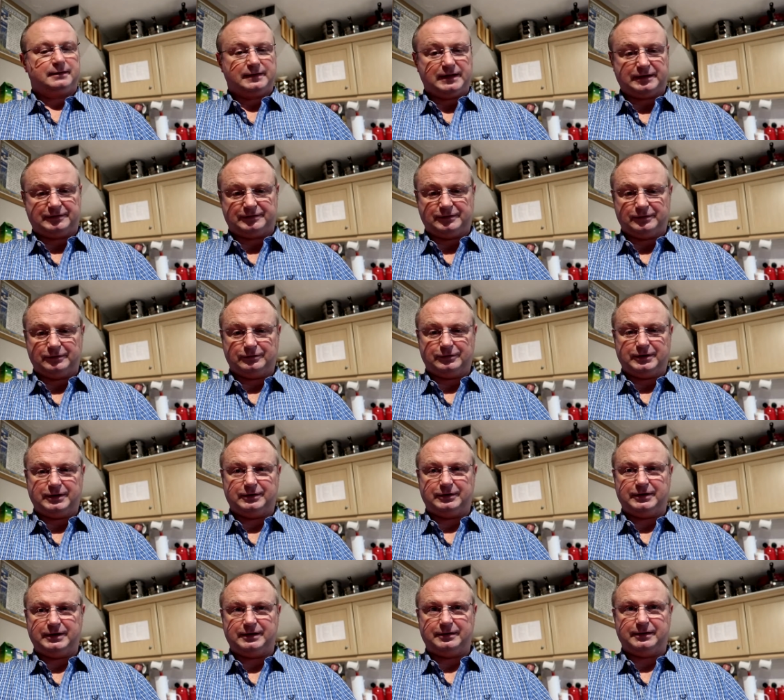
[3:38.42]
that's not looking
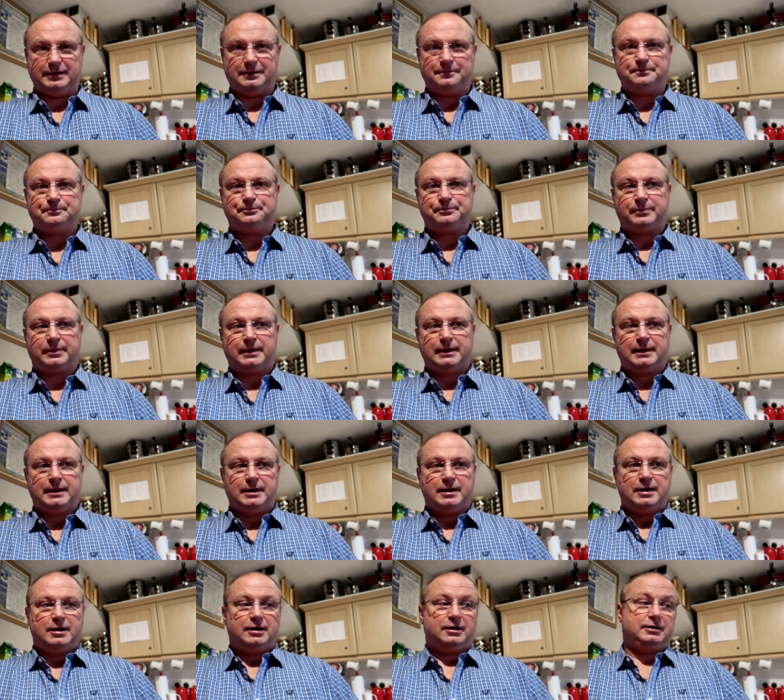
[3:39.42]
good either.
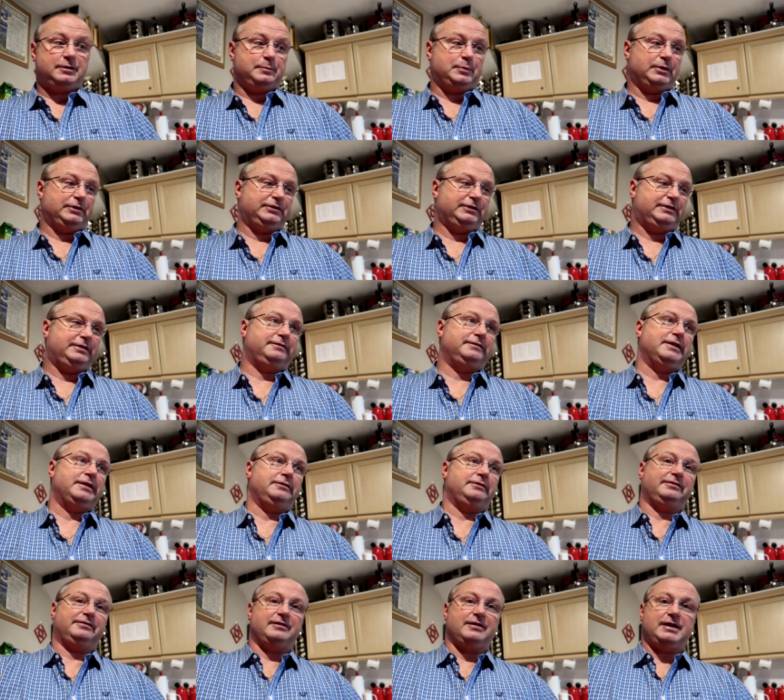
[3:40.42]
On a positive
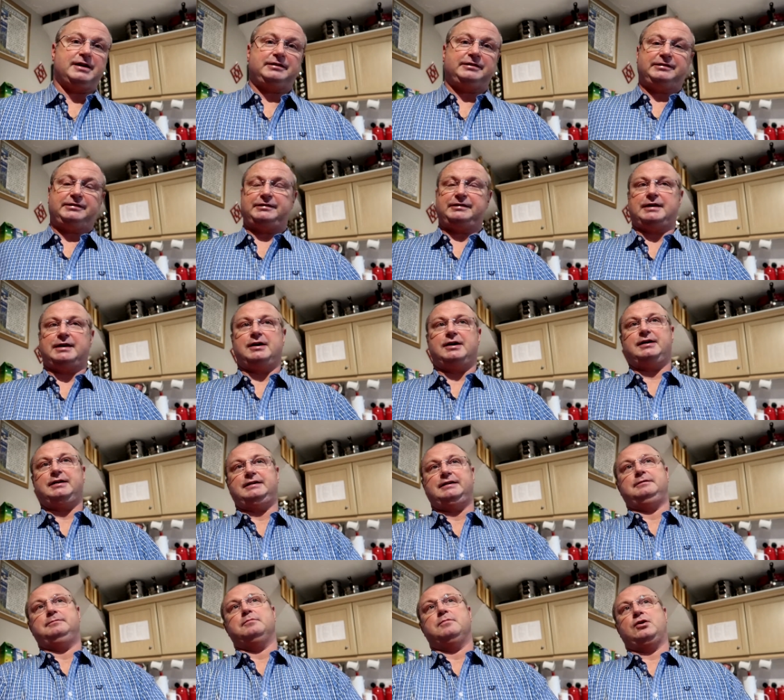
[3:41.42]
note for us,
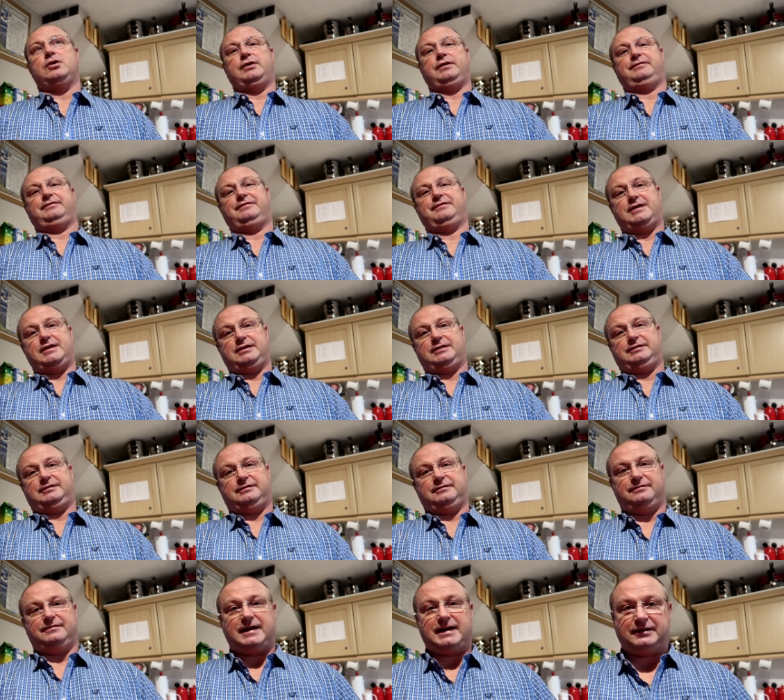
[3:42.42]
I did my first
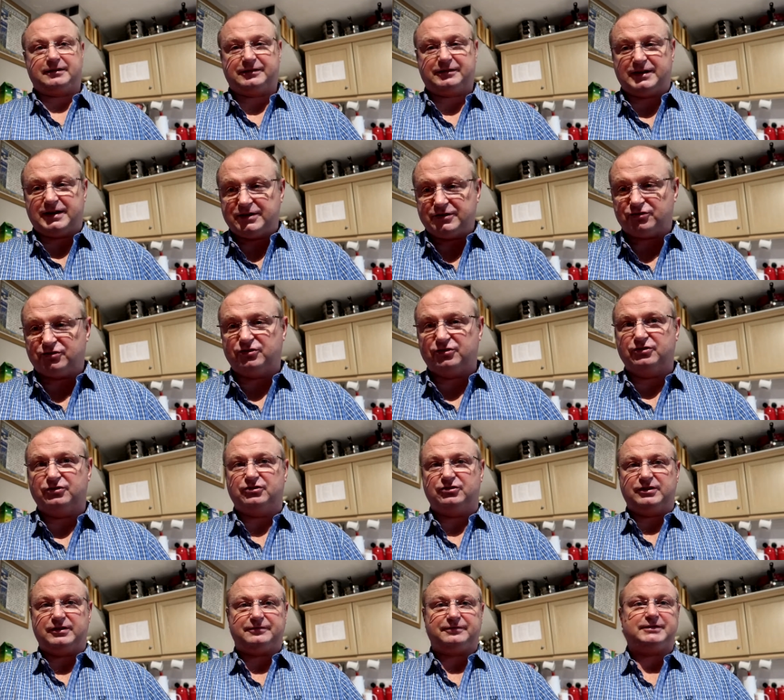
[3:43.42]
vaccination
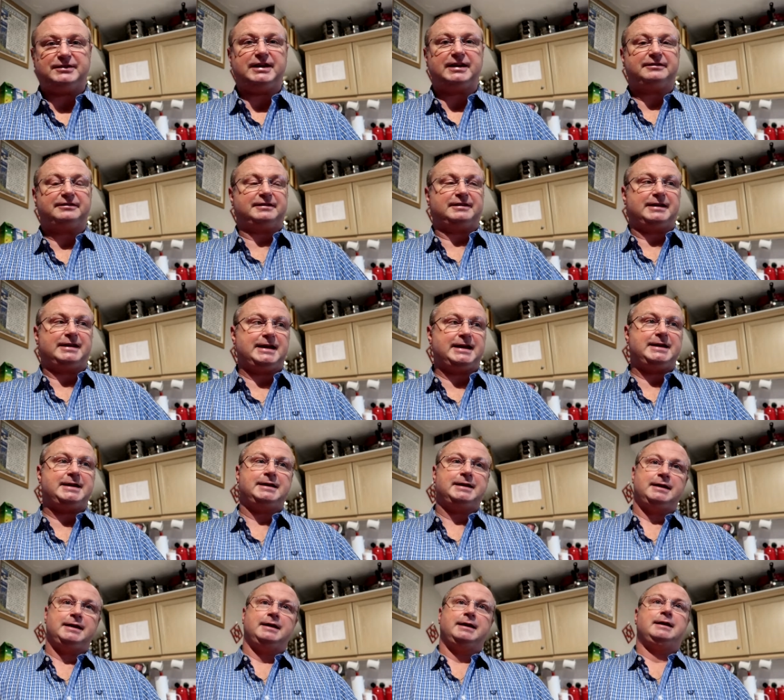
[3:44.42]
shift yesterday,
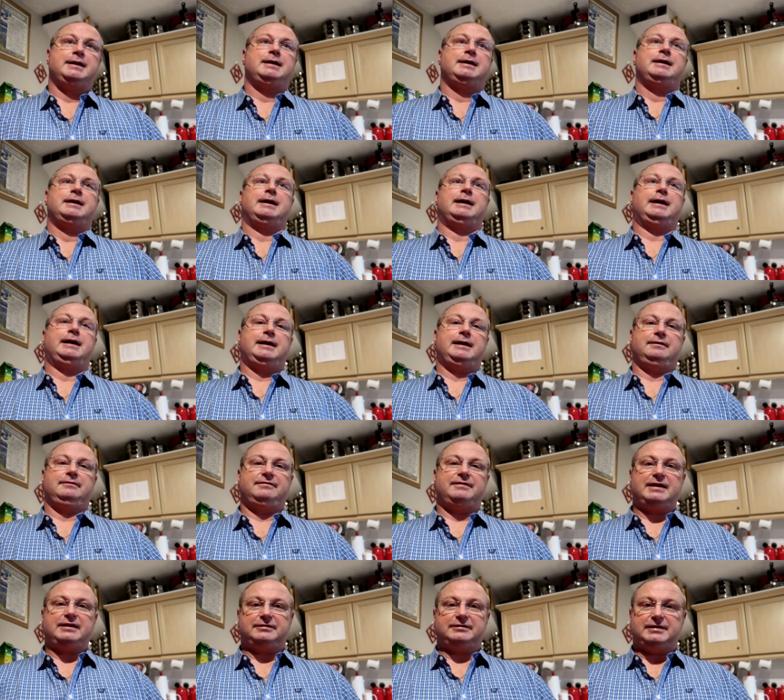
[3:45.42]
uh,
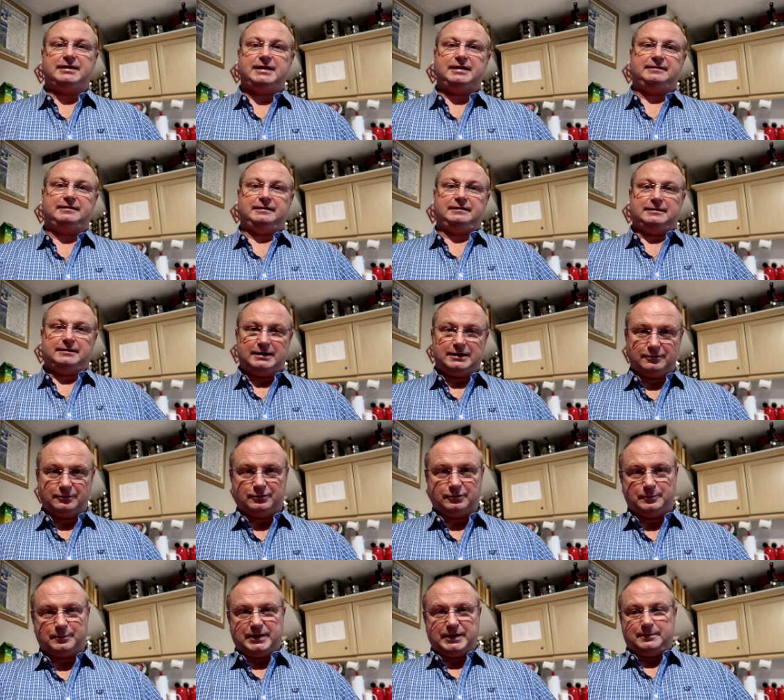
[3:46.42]
vaccinating the
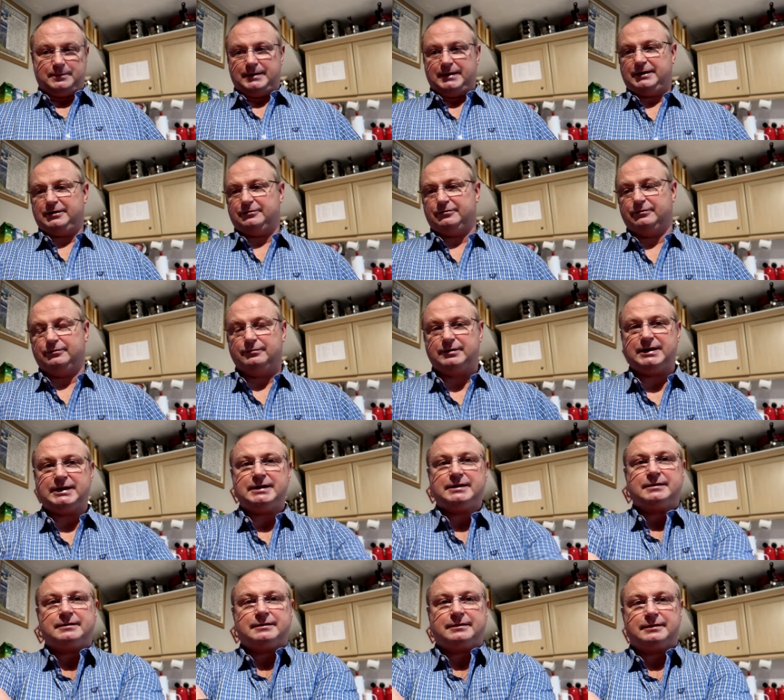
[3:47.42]
local people in
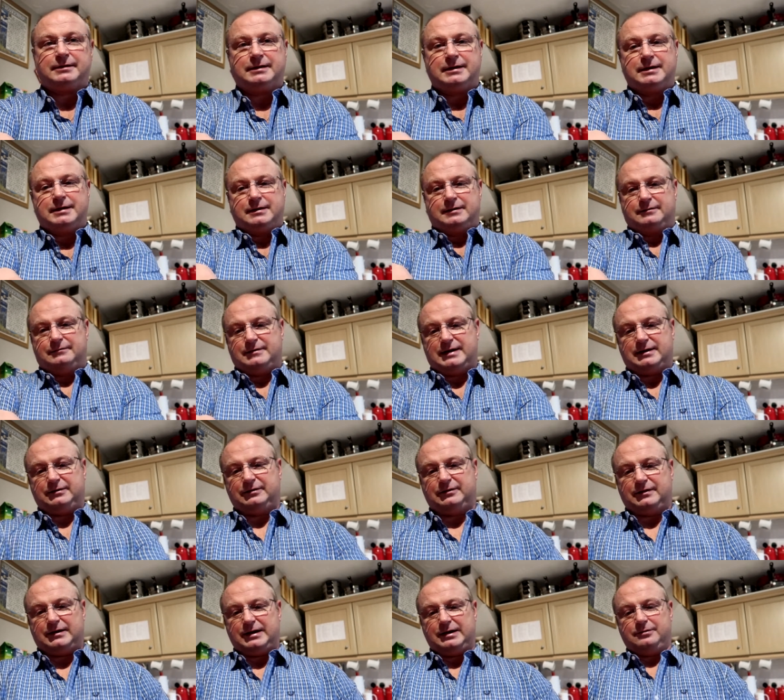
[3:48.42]
Crawley,
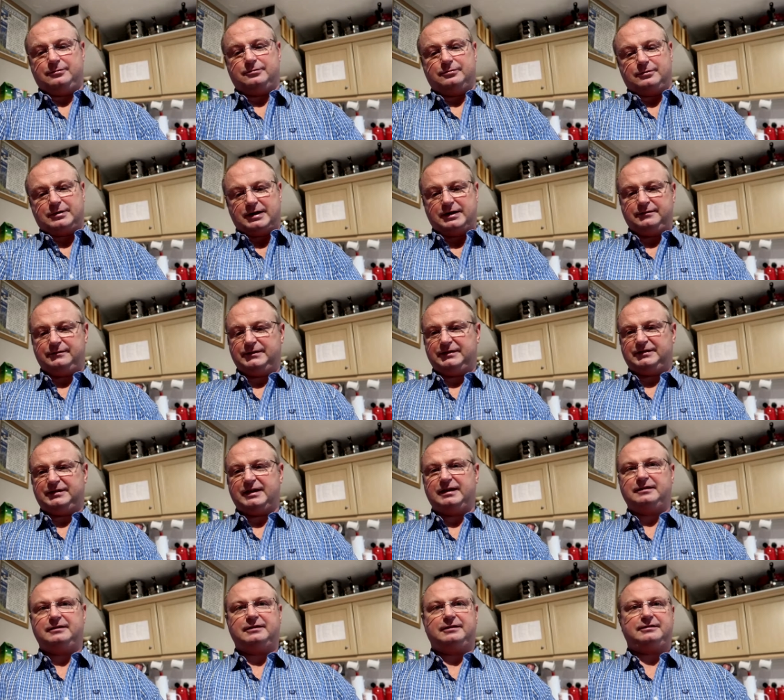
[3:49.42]
round at the local COVID
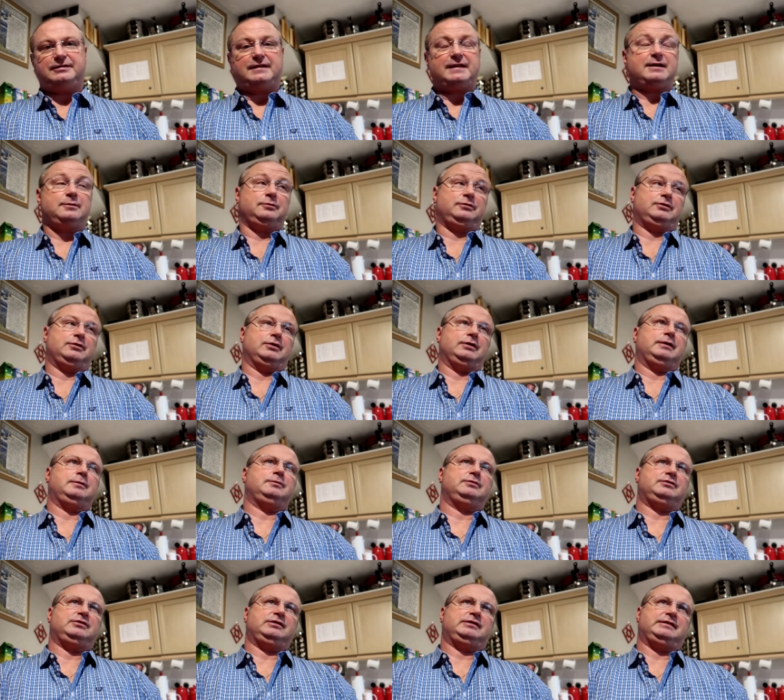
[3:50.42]
centre, so that was good. It
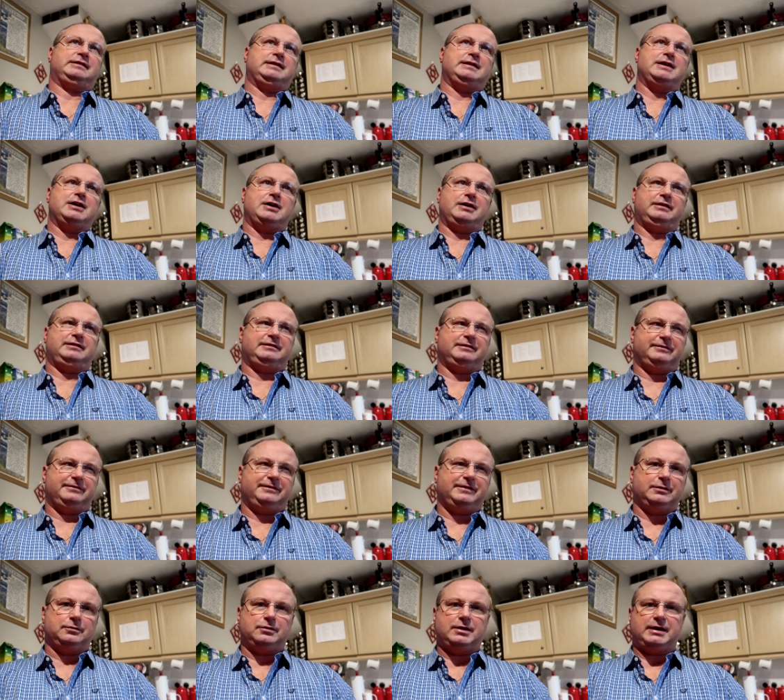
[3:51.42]
was just nice to
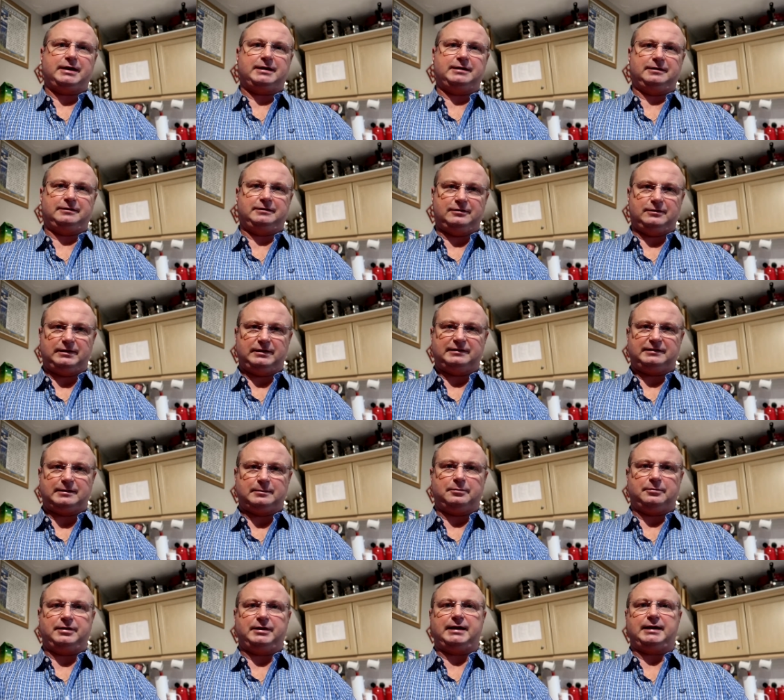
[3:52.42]
feel like you're doing
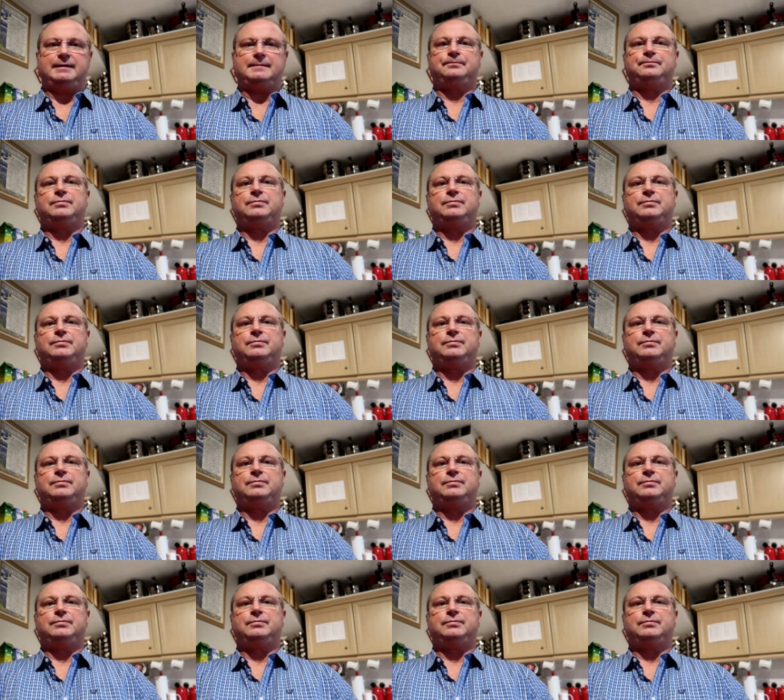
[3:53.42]
something